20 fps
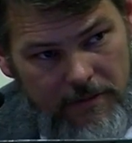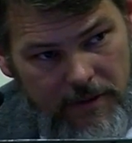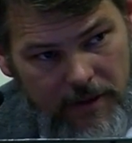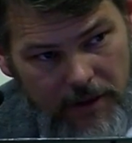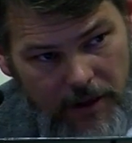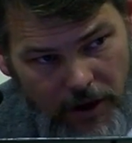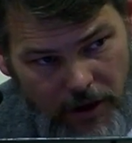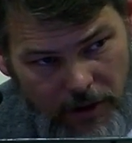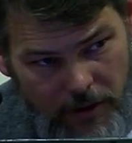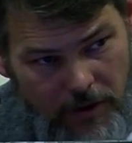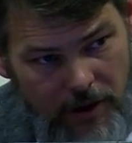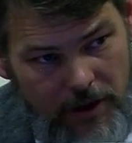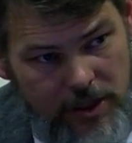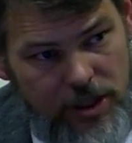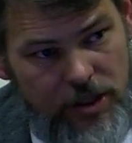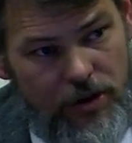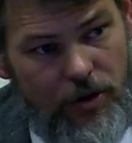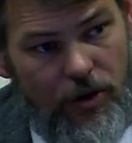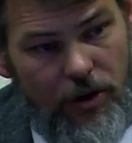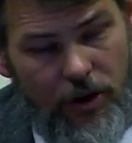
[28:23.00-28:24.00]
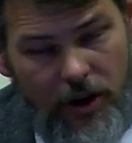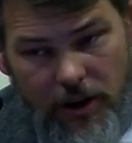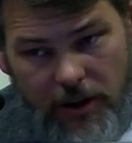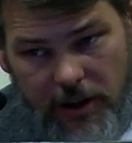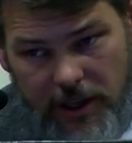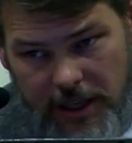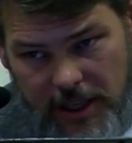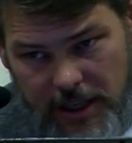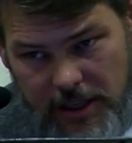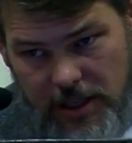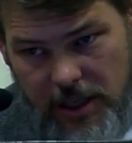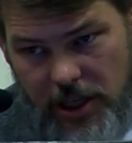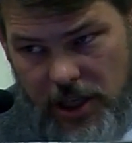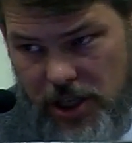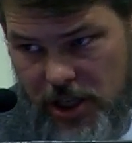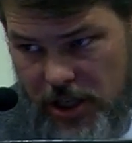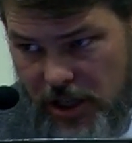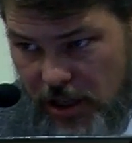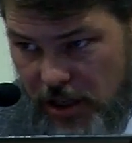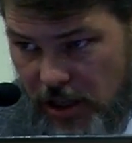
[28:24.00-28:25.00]
They're historically
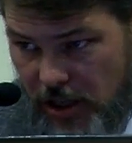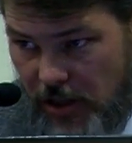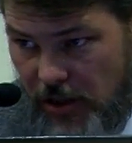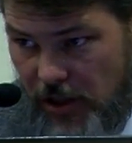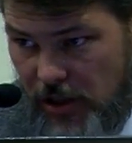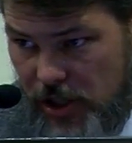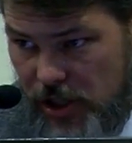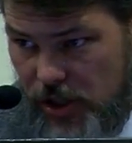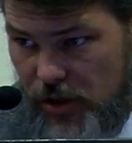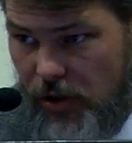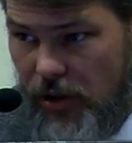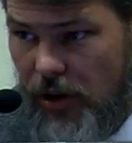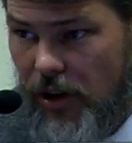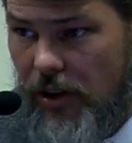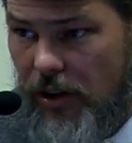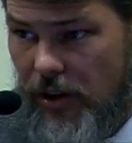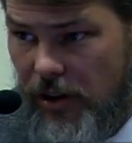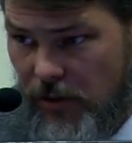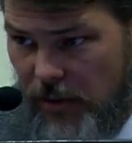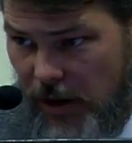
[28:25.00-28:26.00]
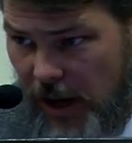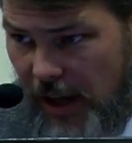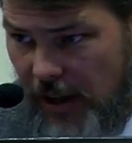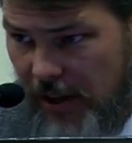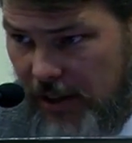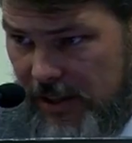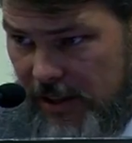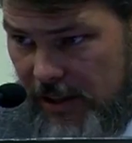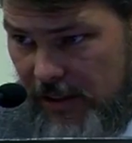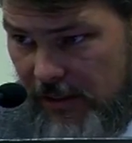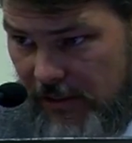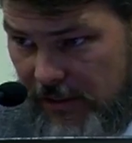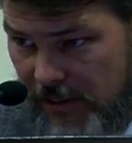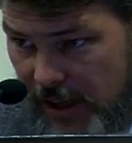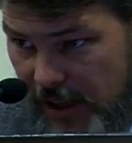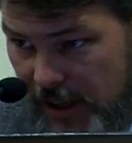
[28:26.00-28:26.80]
conditioned and historically relative,